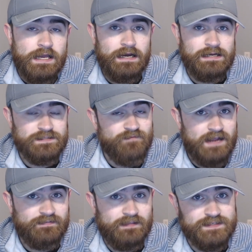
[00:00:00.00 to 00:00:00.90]
the
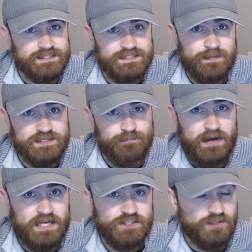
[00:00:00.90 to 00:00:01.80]
fact that the system is
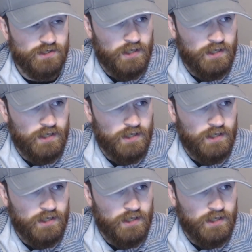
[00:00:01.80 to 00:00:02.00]
modular.